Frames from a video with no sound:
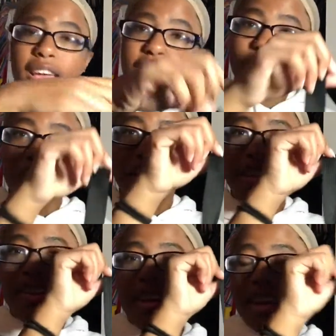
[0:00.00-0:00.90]
It comes with
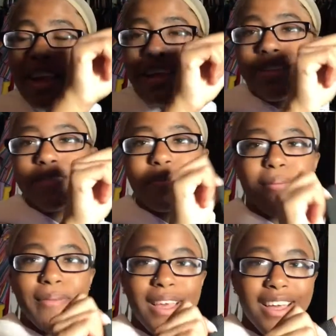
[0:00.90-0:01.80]
an
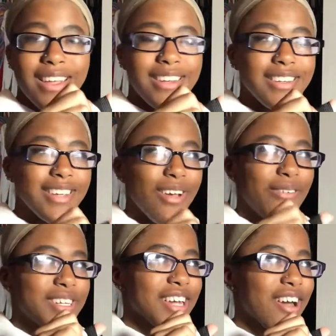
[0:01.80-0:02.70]
elastic band,
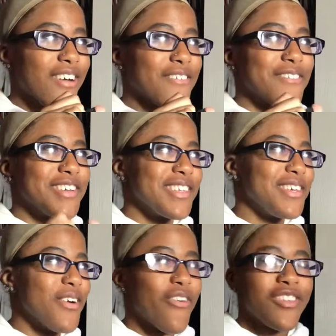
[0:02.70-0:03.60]
which I got
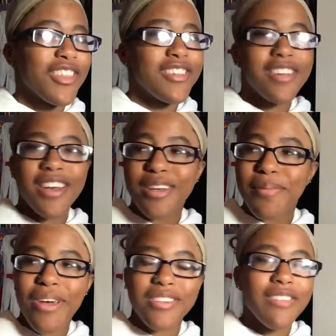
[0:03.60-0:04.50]
really overly excited
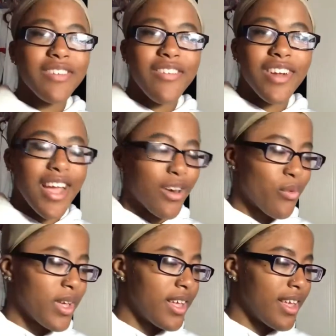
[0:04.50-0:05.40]
about because I've never had a
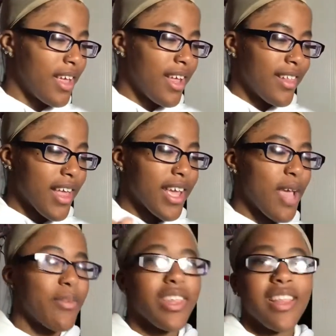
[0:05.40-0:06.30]
wig that
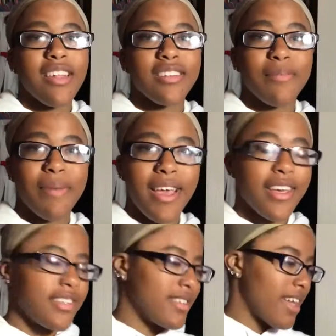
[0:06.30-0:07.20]
came with an elastic
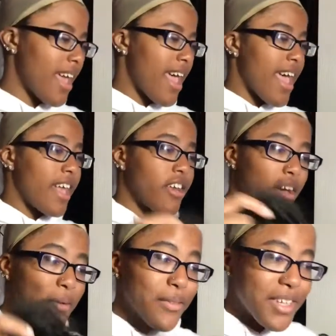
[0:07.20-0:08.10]
band. And
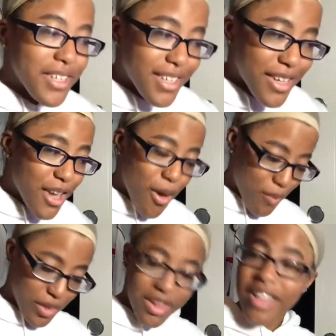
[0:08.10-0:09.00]
not only it come
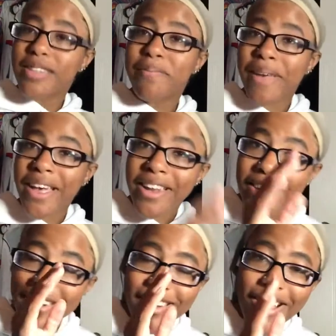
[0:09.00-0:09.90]
with the elastic
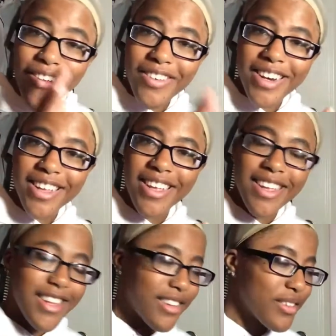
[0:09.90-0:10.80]
band already
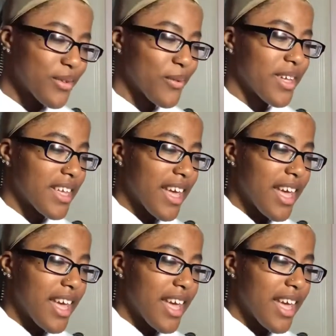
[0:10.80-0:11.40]
in the wig,